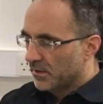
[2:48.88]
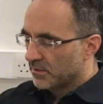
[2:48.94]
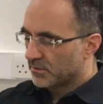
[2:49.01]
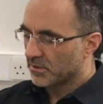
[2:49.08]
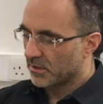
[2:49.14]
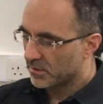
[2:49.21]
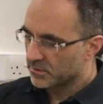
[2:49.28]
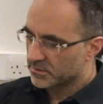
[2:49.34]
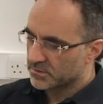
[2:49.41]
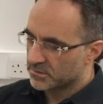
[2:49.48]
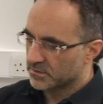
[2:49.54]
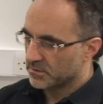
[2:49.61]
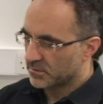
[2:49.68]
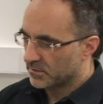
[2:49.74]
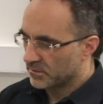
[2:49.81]

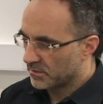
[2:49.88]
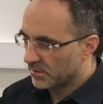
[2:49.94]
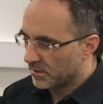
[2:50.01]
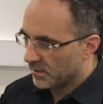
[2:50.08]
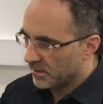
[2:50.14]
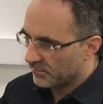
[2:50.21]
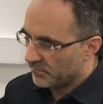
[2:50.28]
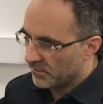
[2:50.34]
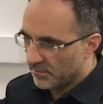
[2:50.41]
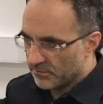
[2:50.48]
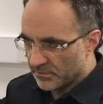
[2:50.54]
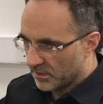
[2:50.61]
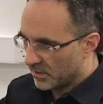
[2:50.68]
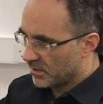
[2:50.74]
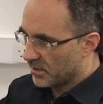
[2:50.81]
Dogs, very,
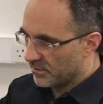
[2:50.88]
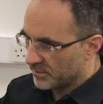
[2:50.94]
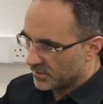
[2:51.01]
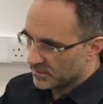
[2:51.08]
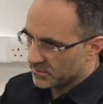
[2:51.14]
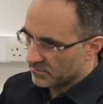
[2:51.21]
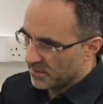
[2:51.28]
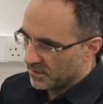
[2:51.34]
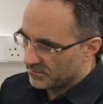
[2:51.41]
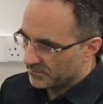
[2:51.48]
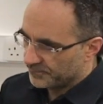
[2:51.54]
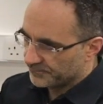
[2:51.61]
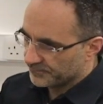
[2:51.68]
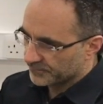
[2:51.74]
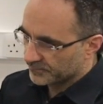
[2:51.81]
very common as well.
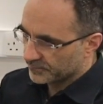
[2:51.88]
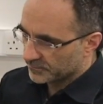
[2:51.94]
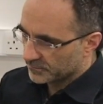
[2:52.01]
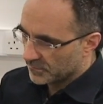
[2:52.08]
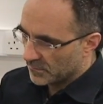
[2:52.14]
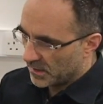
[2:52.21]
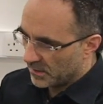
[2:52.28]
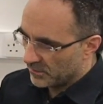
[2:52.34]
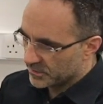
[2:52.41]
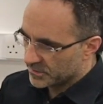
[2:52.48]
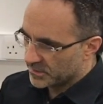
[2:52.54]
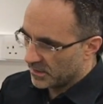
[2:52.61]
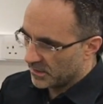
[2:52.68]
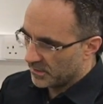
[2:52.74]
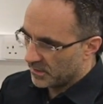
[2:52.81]
I will
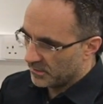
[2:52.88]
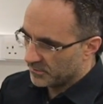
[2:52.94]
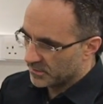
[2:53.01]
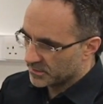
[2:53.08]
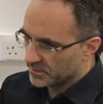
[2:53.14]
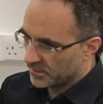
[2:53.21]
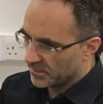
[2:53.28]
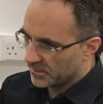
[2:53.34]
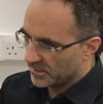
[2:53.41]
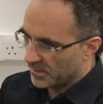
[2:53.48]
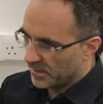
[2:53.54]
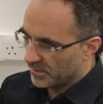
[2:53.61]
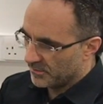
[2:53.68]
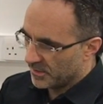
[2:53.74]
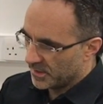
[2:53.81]
see it almost on a
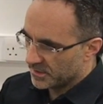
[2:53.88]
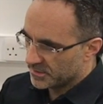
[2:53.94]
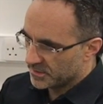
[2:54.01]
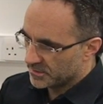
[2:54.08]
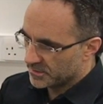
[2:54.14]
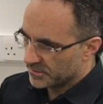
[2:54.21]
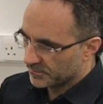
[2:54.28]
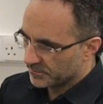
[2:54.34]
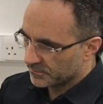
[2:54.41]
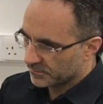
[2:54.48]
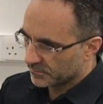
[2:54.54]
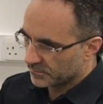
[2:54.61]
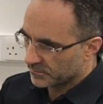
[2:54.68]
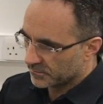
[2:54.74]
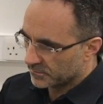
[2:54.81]
daily basis.
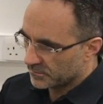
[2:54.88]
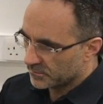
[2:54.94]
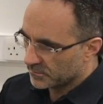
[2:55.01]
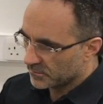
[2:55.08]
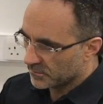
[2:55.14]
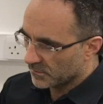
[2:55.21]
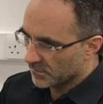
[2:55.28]
Okay.